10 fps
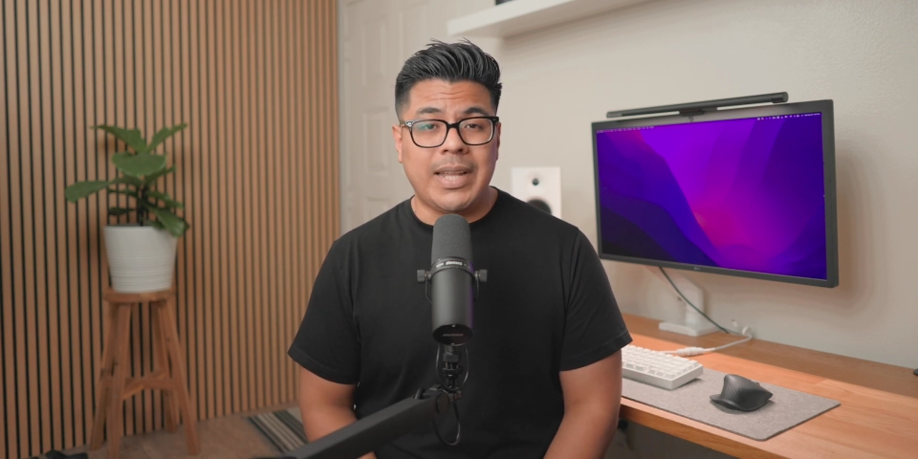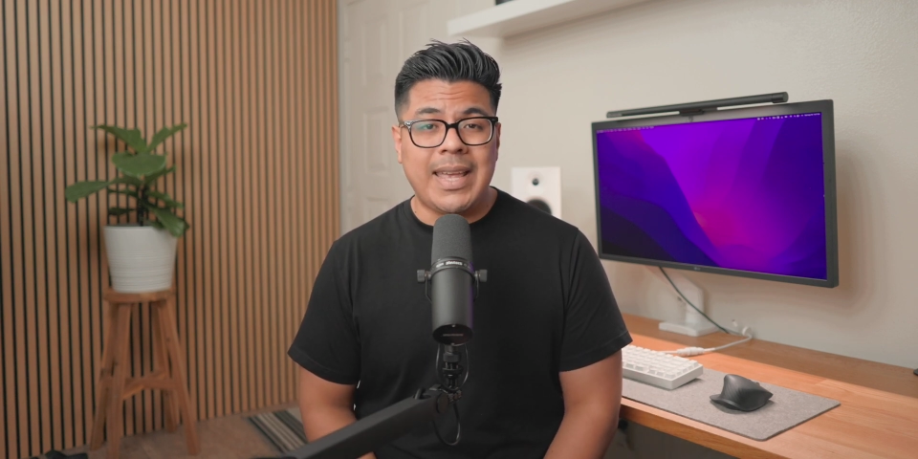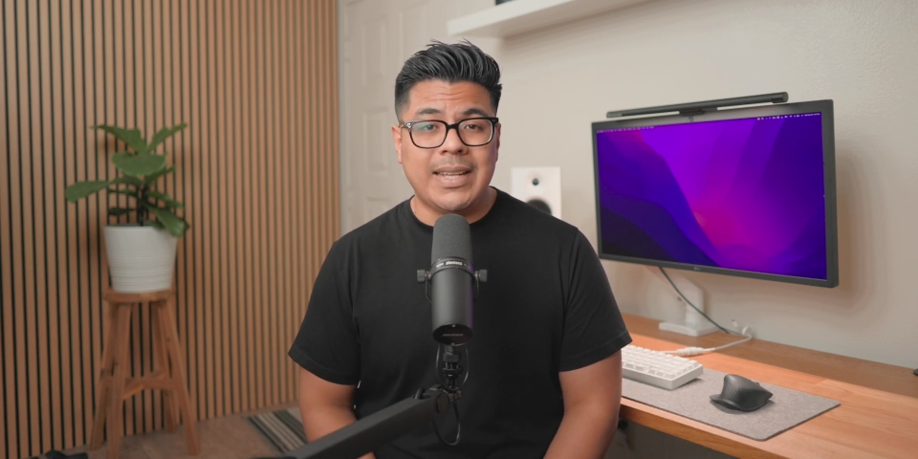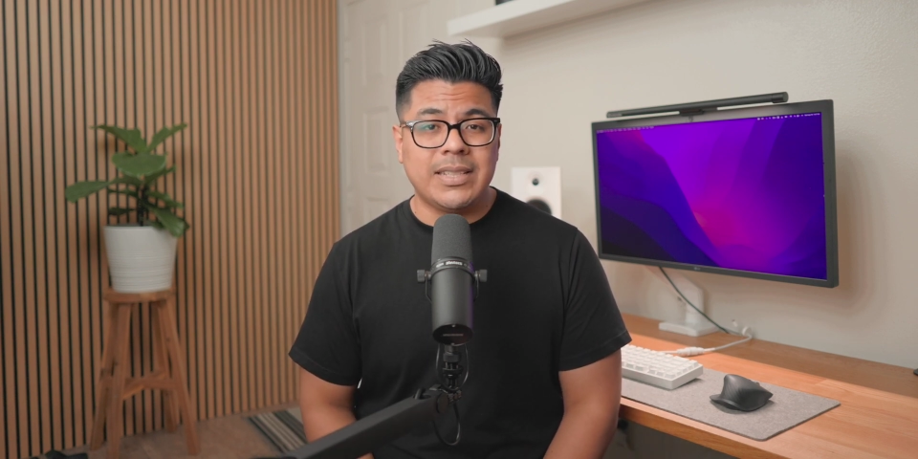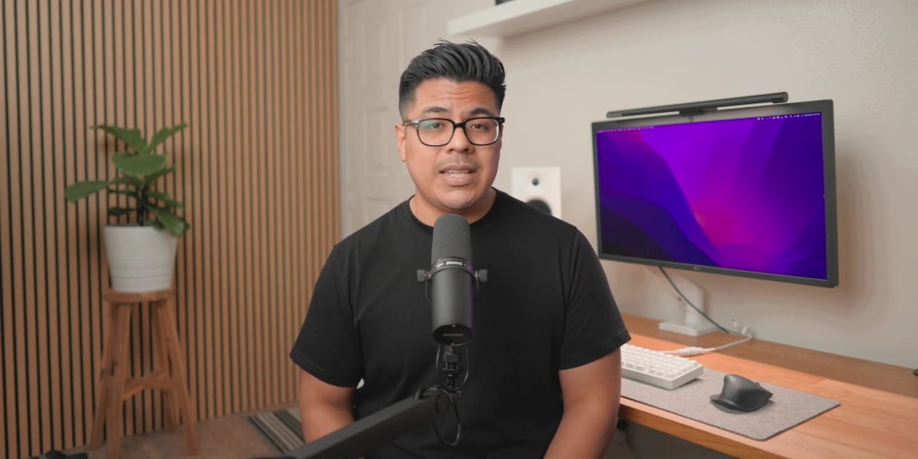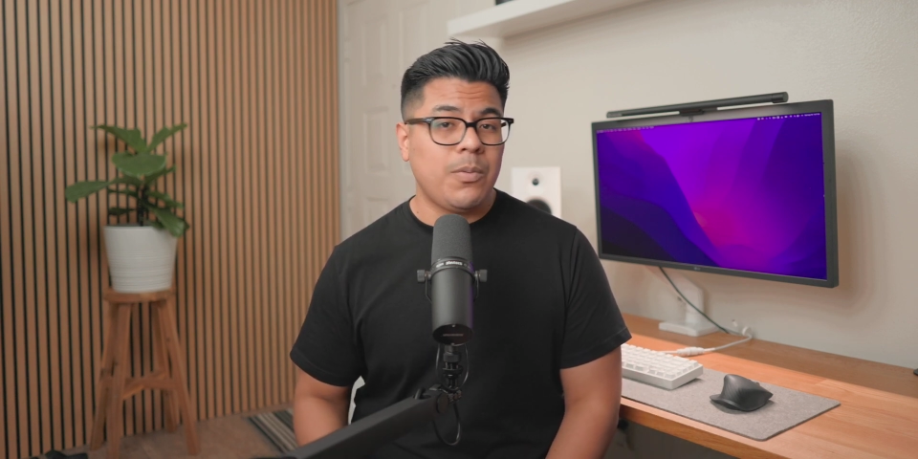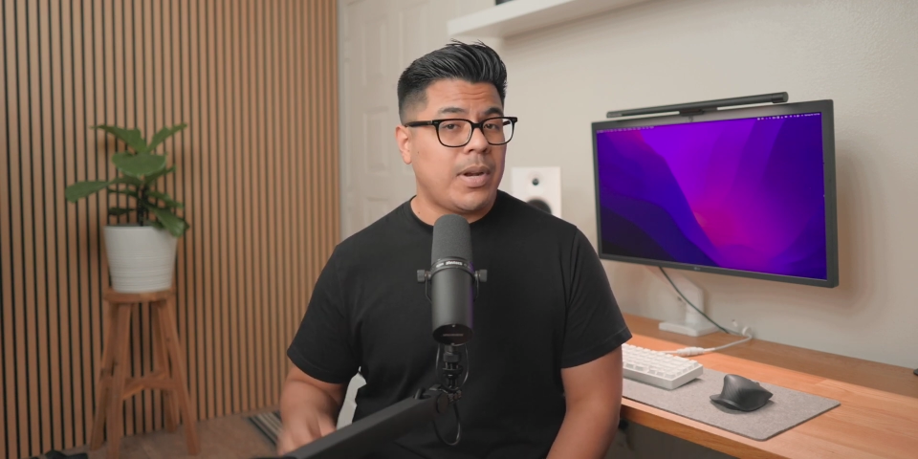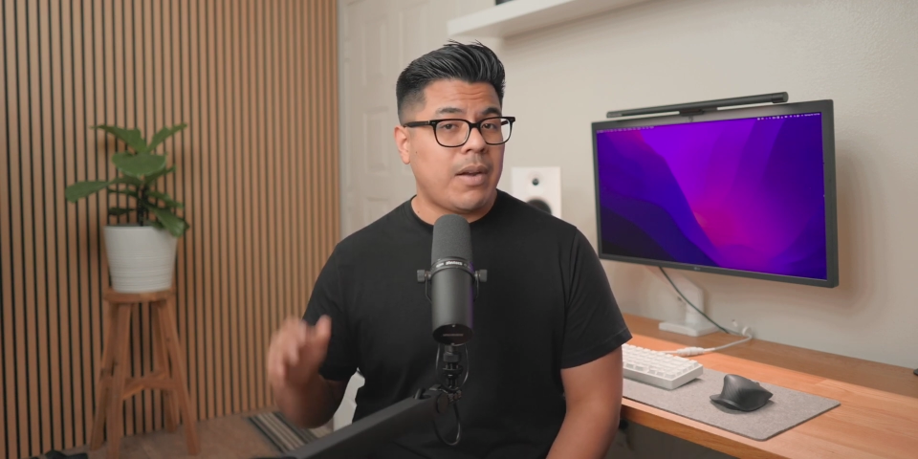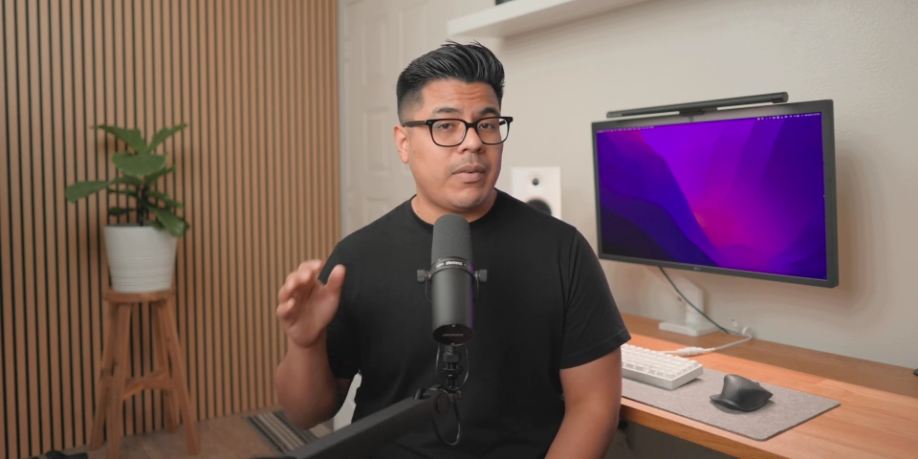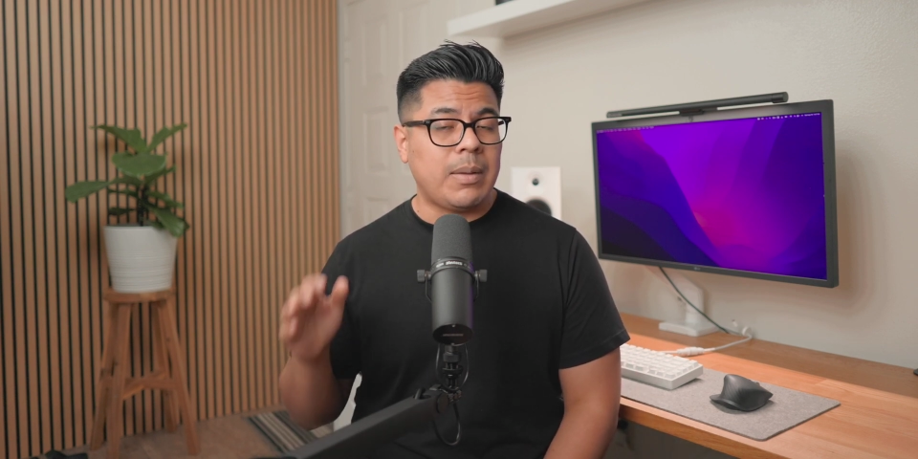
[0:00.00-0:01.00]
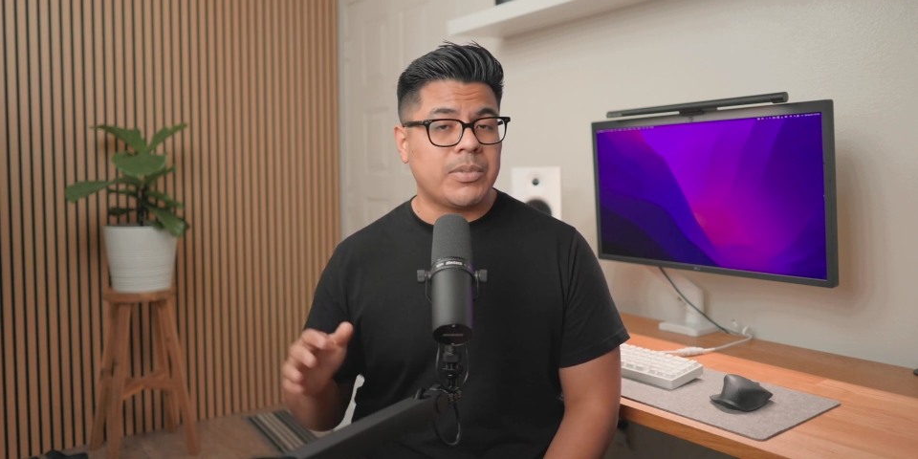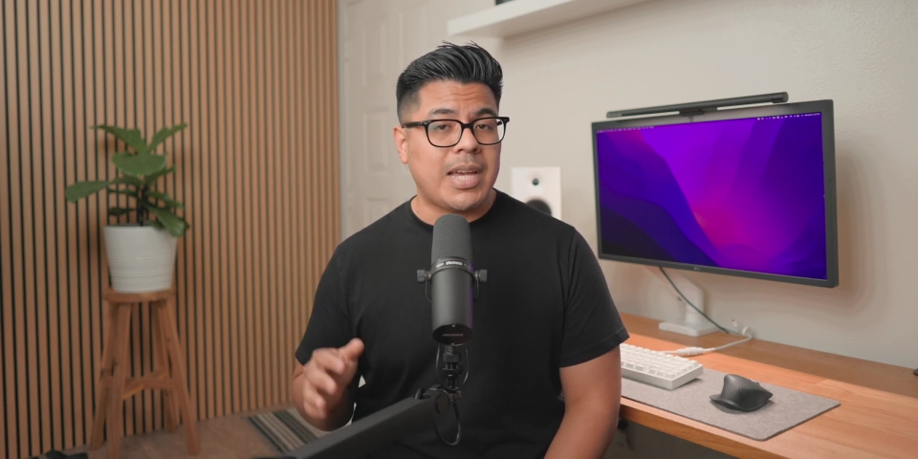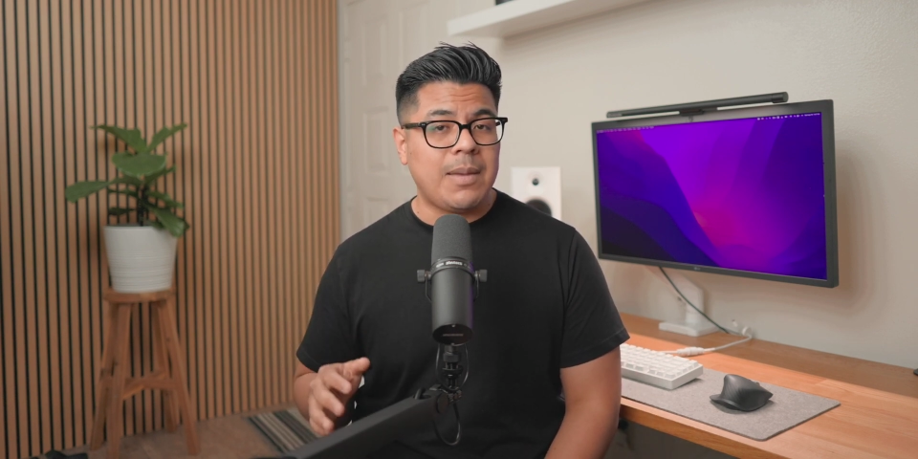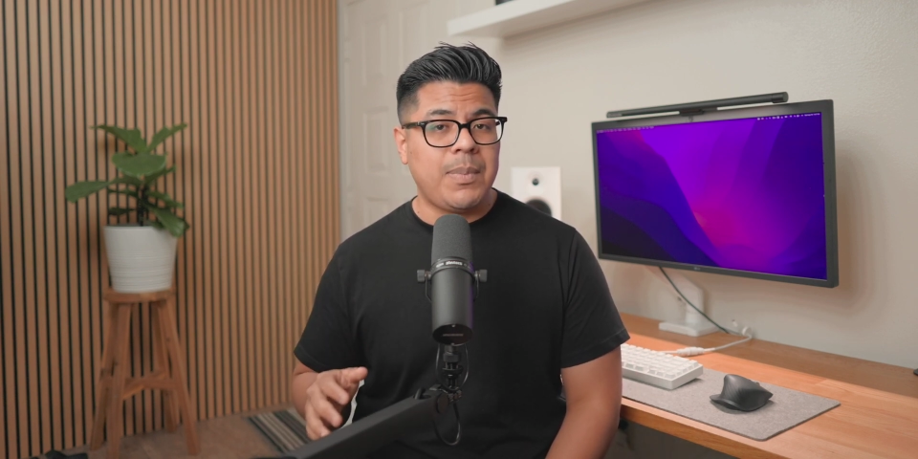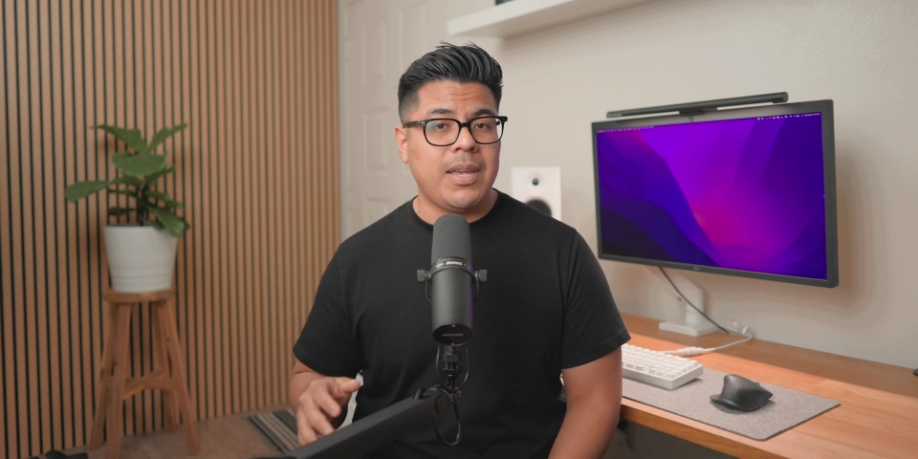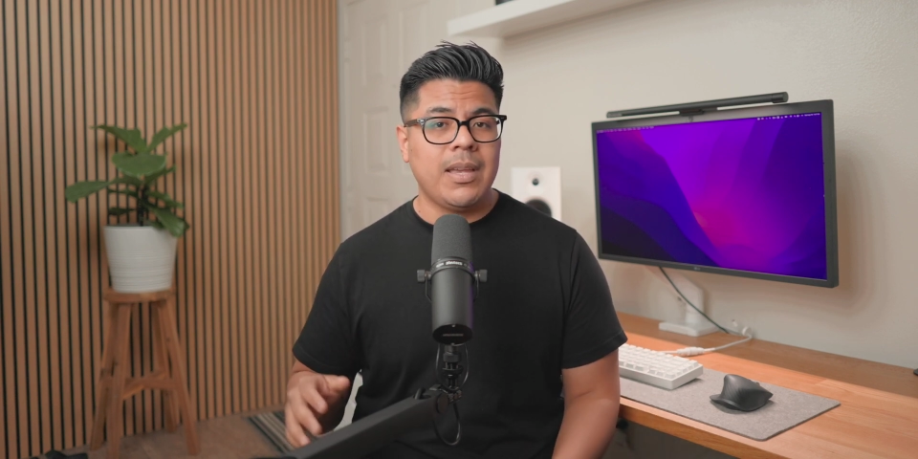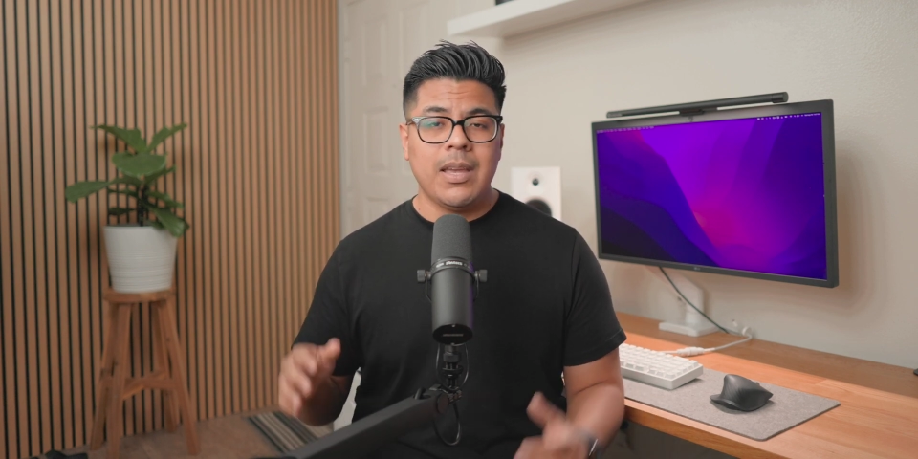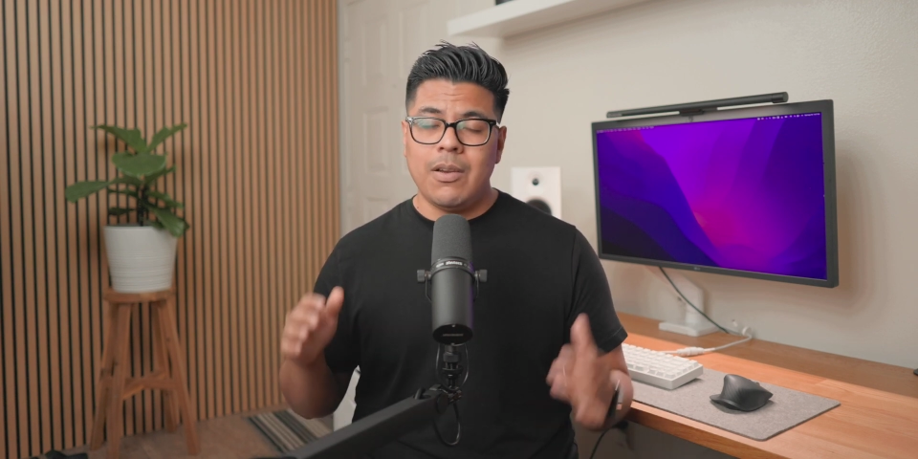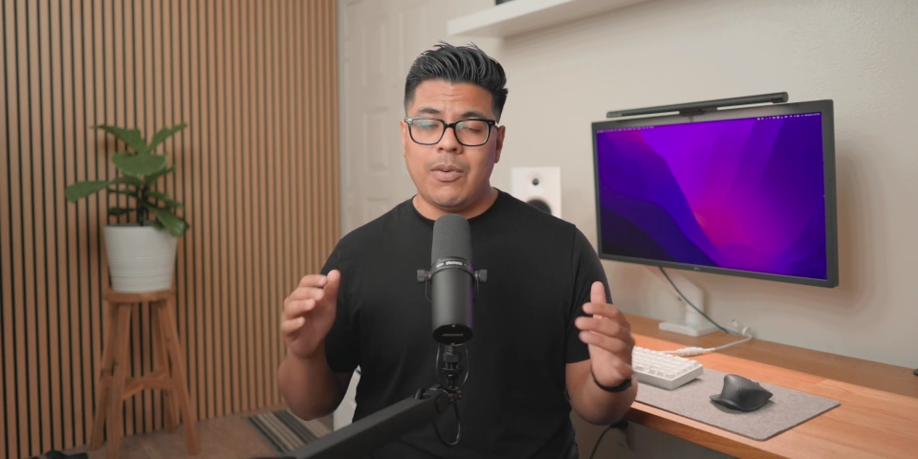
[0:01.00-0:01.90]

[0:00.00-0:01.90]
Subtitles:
latency whenever I'm typing.